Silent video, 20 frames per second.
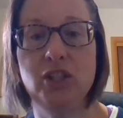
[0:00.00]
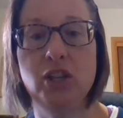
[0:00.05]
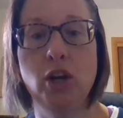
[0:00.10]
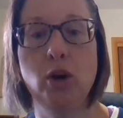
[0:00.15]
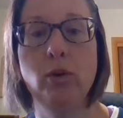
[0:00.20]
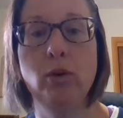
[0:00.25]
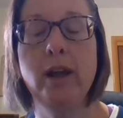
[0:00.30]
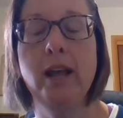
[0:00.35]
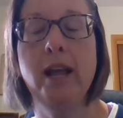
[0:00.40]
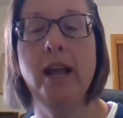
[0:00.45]

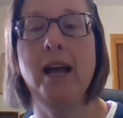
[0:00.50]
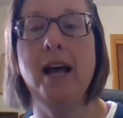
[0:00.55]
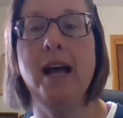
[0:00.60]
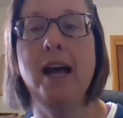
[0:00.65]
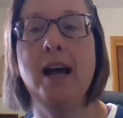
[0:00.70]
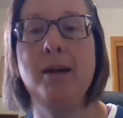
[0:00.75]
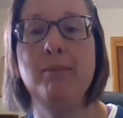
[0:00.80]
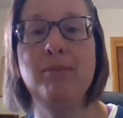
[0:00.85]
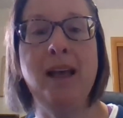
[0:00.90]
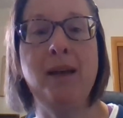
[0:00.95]
So
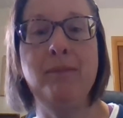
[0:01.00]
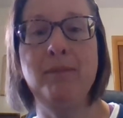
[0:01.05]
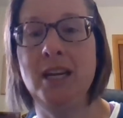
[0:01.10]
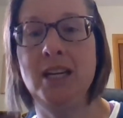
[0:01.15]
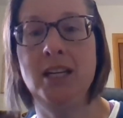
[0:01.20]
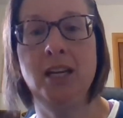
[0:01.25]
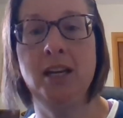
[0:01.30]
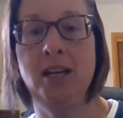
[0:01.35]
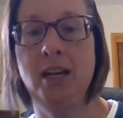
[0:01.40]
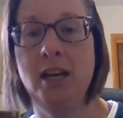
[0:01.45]
let
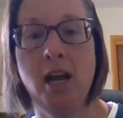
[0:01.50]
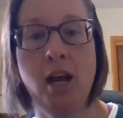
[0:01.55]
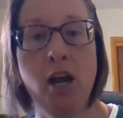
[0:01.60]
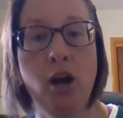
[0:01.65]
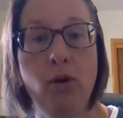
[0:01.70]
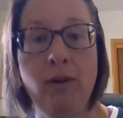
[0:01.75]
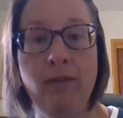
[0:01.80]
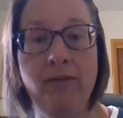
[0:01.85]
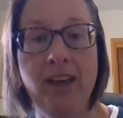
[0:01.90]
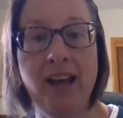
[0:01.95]
me
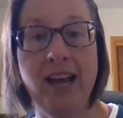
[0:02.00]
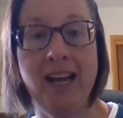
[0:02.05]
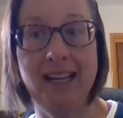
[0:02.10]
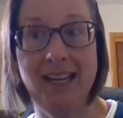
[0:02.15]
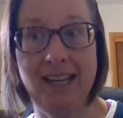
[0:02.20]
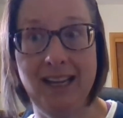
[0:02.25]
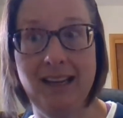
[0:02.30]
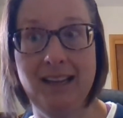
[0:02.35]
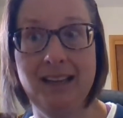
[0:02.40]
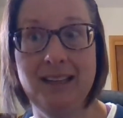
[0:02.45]
know if that
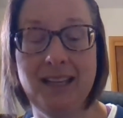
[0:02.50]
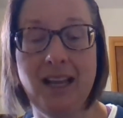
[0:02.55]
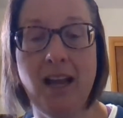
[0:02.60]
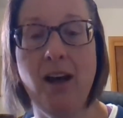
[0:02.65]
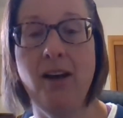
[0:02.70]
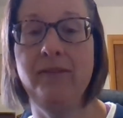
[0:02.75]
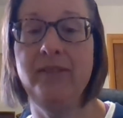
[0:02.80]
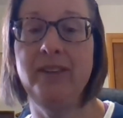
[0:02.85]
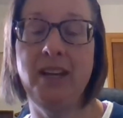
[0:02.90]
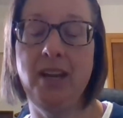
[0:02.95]
is
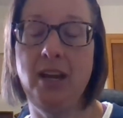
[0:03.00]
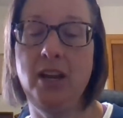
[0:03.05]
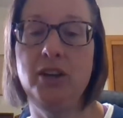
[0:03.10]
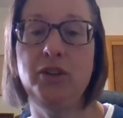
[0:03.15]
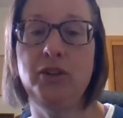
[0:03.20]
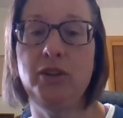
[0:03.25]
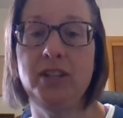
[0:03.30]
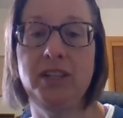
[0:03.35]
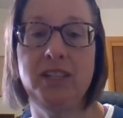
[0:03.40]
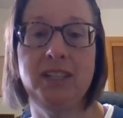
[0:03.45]
of an
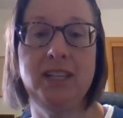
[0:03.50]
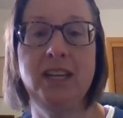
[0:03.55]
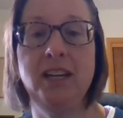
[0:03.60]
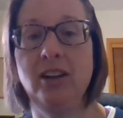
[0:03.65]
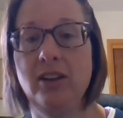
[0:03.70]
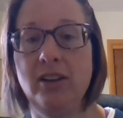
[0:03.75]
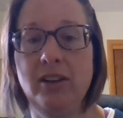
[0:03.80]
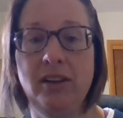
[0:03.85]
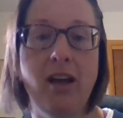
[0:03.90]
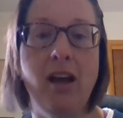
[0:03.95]
interest, and
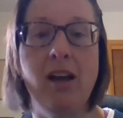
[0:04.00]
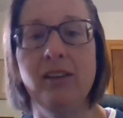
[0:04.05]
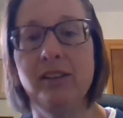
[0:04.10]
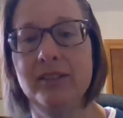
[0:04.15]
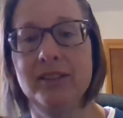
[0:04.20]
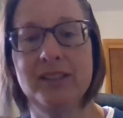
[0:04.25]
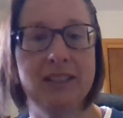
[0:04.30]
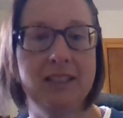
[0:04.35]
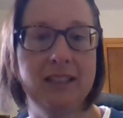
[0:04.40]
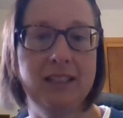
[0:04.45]

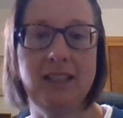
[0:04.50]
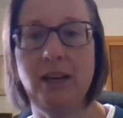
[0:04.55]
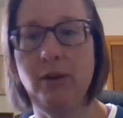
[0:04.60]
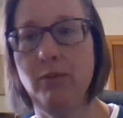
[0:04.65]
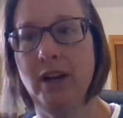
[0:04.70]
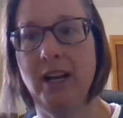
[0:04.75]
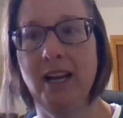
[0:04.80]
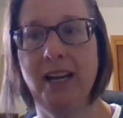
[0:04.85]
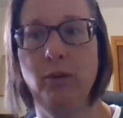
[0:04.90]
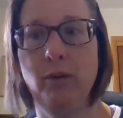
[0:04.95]
I'll see
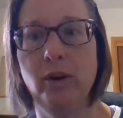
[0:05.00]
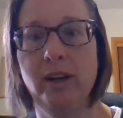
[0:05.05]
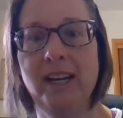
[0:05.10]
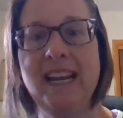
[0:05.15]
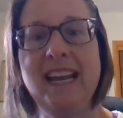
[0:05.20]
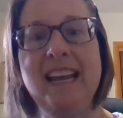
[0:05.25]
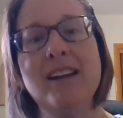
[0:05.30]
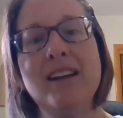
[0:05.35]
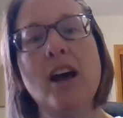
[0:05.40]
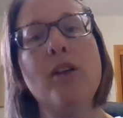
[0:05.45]
what I can
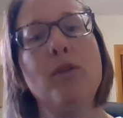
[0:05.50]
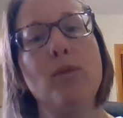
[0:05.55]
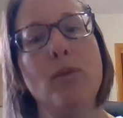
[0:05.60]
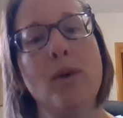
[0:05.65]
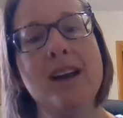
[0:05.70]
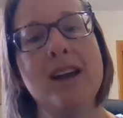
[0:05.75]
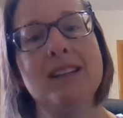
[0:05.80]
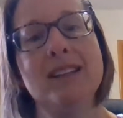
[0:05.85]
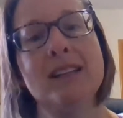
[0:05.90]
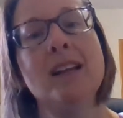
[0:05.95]
work in.
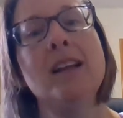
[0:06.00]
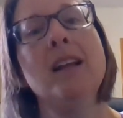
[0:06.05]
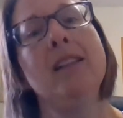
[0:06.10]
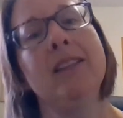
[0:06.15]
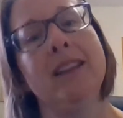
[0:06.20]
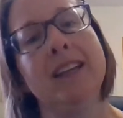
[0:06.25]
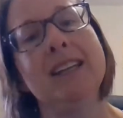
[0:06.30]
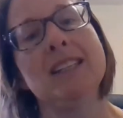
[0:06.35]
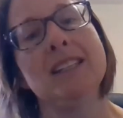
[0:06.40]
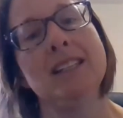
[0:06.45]
Otherwise,
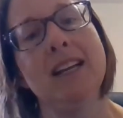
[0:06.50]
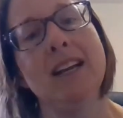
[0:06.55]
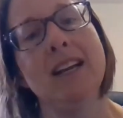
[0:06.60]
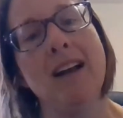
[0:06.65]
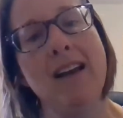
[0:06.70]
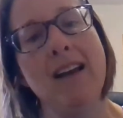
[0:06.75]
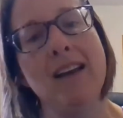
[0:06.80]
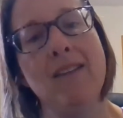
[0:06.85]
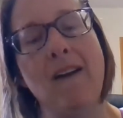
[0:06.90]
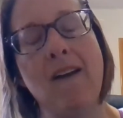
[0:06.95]
like I said,
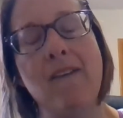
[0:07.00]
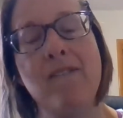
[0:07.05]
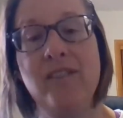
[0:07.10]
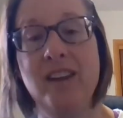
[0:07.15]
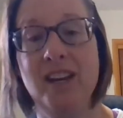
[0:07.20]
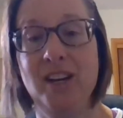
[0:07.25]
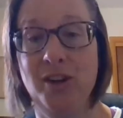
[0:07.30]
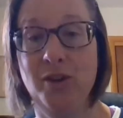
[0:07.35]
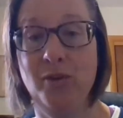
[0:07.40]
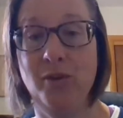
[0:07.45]
I
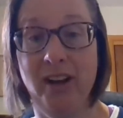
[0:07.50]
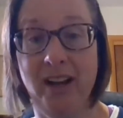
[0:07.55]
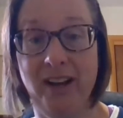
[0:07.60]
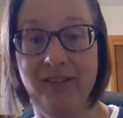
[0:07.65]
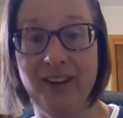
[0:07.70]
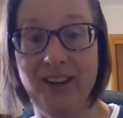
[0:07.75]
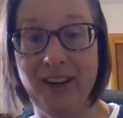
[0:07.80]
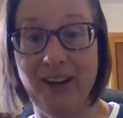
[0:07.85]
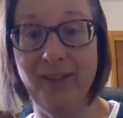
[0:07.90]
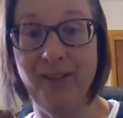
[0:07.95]
figure you all
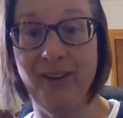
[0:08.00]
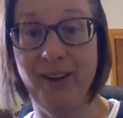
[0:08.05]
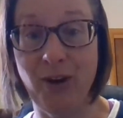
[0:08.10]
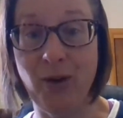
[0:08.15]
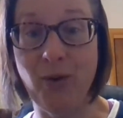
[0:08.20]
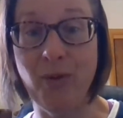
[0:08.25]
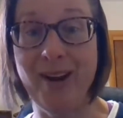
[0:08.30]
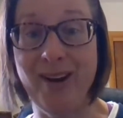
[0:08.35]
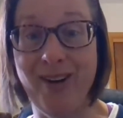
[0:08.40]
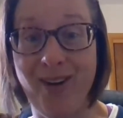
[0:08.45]
have enough
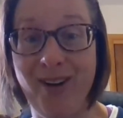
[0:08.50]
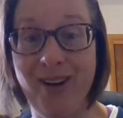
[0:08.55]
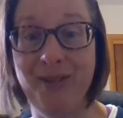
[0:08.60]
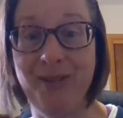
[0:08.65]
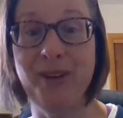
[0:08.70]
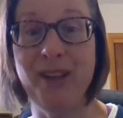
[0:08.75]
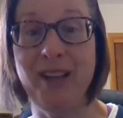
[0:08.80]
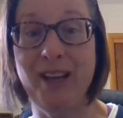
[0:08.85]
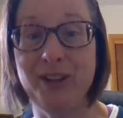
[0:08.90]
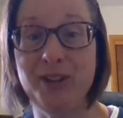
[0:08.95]
going
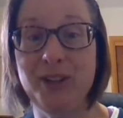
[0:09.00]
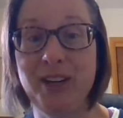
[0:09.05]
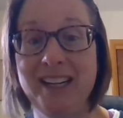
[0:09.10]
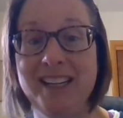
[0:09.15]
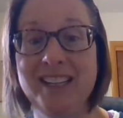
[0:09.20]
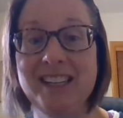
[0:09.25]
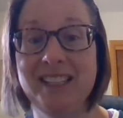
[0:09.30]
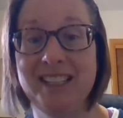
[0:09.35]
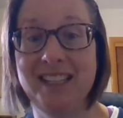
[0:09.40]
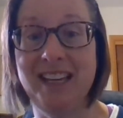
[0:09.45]
on without
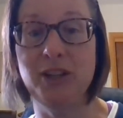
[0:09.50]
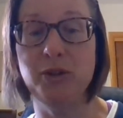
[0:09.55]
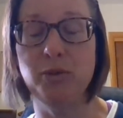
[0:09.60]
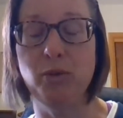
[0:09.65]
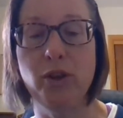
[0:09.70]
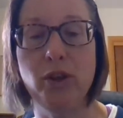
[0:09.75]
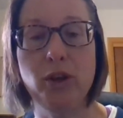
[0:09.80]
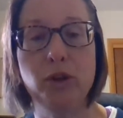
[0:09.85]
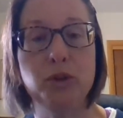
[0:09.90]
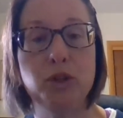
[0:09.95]
trying to
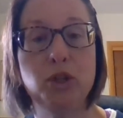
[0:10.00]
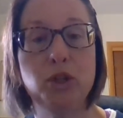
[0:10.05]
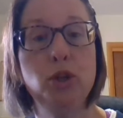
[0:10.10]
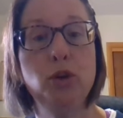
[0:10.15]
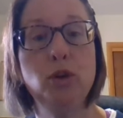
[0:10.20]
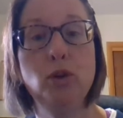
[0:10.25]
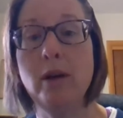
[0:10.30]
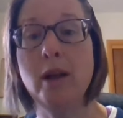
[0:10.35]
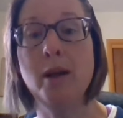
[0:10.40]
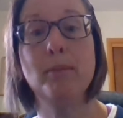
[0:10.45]
schedule those
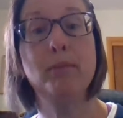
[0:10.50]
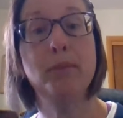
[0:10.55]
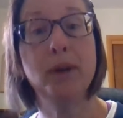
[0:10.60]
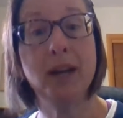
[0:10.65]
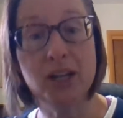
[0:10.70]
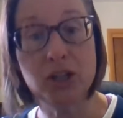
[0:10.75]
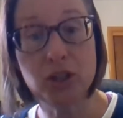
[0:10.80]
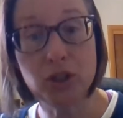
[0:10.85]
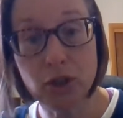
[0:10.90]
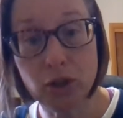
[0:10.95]
two,
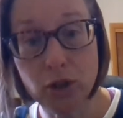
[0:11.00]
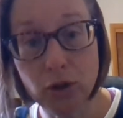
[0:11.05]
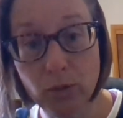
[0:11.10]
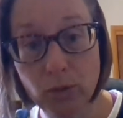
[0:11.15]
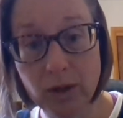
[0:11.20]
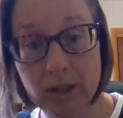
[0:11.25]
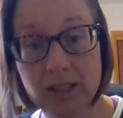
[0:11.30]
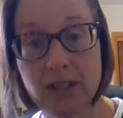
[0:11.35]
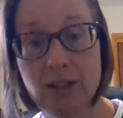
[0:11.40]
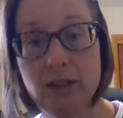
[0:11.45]
but I do
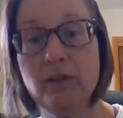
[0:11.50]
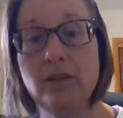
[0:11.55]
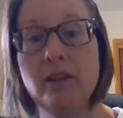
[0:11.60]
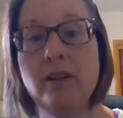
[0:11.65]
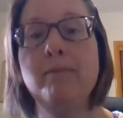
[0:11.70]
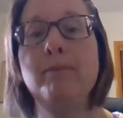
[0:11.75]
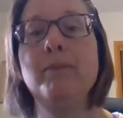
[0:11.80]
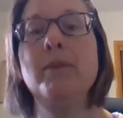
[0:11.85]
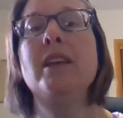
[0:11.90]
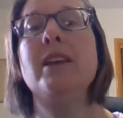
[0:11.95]
want to do
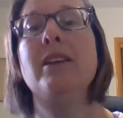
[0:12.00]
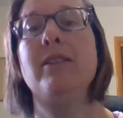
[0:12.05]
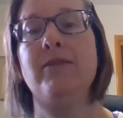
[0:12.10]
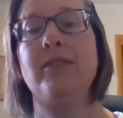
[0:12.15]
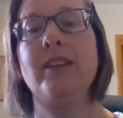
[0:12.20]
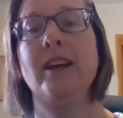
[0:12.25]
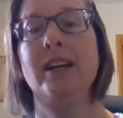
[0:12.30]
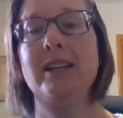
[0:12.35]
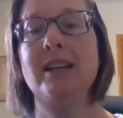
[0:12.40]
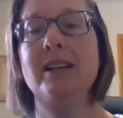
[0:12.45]
them
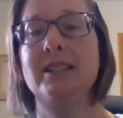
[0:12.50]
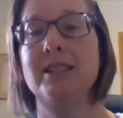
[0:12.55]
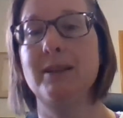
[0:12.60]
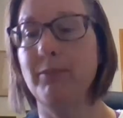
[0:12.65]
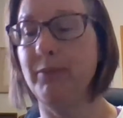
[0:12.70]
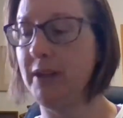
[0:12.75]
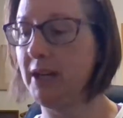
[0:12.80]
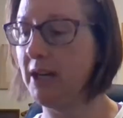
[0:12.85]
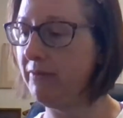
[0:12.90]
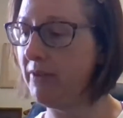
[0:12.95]
if that is
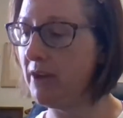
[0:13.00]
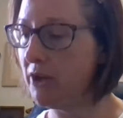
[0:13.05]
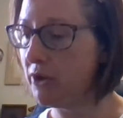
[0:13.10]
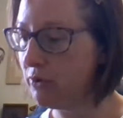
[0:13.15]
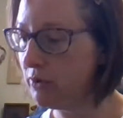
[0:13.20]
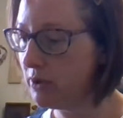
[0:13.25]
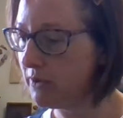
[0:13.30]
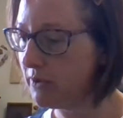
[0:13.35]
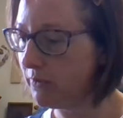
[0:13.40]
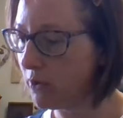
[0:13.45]
something of
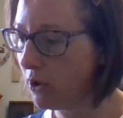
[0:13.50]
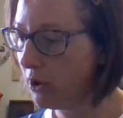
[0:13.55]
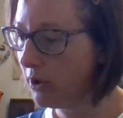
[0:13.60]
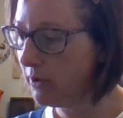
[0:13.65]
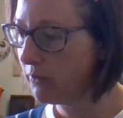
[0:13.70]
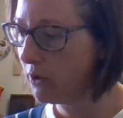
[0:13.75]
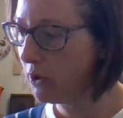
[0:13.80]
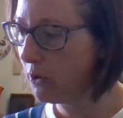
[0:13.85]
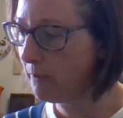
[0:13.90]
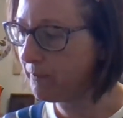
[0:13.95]
interest for all
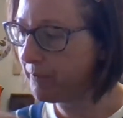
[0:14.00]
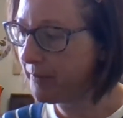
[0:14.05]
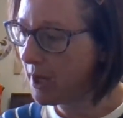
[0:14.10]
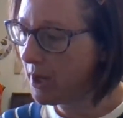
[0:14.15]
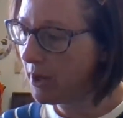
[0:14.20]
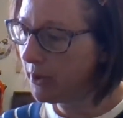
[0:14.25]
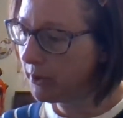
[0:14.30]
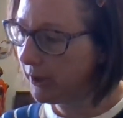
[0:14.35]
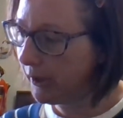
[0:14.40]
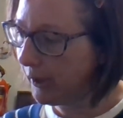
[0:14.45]
of you.
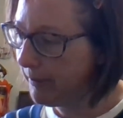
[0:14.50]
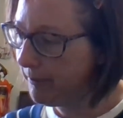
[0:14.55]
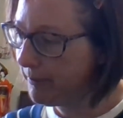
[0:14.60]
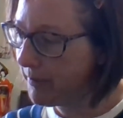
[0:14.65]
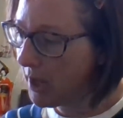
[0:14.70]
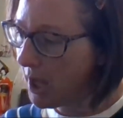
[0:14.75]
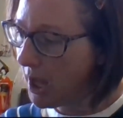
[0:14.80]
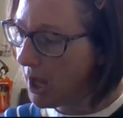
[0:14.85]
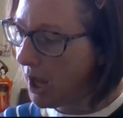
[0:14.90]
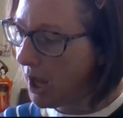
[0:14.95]
Okay.